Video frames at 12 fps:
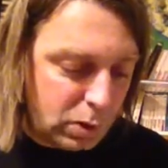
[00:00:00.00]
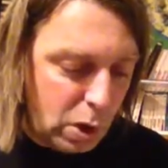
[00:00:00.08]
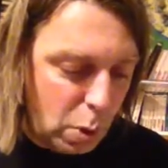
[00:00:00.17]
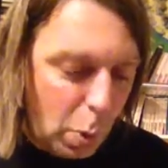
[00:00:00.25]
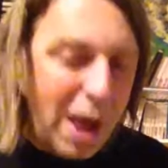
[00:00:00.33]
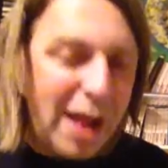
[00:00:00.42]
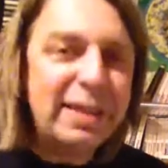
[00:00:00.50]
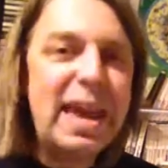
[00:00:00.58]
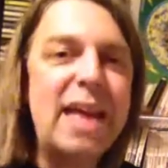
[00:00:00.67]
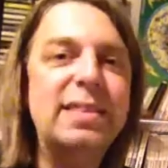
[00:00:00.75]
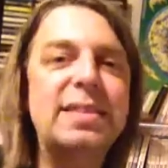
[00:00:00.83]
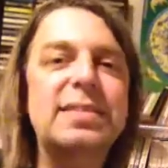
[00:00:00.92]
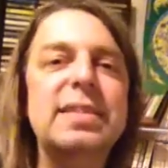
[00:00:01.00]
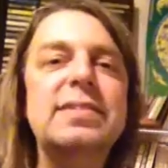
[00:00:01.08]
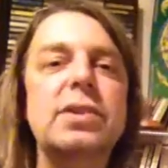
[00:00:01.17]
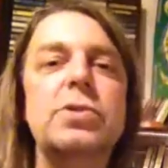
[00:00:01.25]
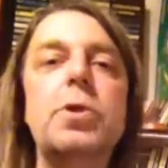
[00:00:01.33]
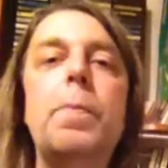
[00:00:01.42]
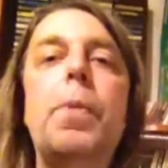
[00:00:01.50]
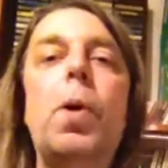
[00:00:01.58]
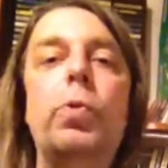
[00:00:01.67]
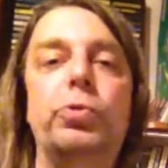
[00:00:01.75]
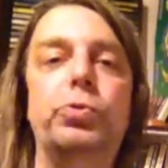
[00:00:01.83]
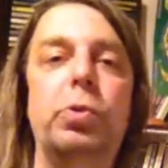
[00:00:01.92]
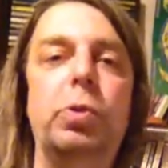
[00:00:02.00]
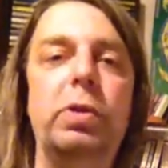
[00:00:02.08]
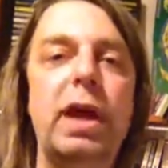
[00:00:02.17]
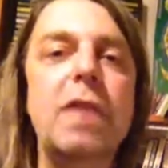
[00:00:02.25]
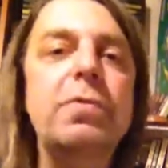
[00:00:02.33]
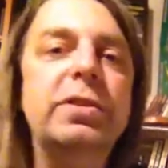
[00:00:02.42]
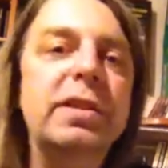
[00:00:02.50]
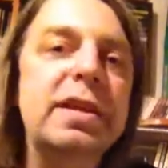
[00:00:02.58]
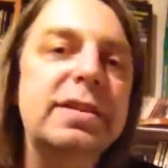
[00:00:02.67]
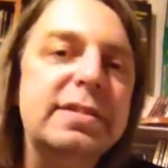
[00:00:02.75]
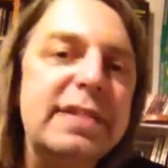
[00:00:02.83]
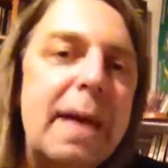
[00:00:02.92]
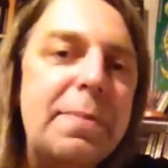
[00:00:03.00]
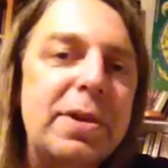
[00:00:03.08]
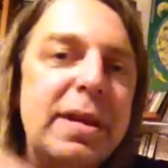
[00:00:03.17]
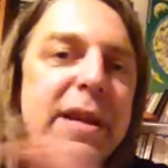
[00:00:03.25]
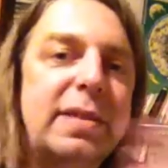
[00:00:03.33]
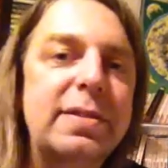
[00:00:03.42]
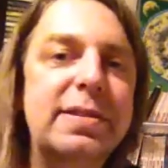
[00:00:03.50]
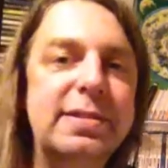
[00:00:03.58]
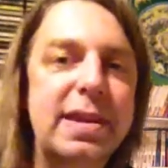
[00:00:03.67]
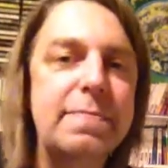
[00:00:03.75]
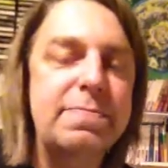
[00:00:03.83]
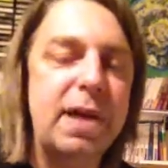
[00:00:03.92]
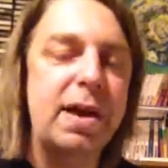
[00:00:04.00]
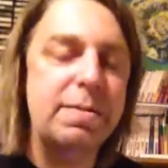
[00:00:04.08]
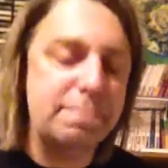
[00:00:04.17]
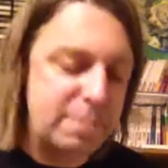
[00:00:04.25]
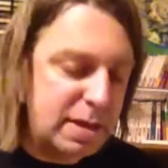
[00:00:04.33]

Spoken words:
Well, yeah, this is an opposed role. Everything is happening at the same time.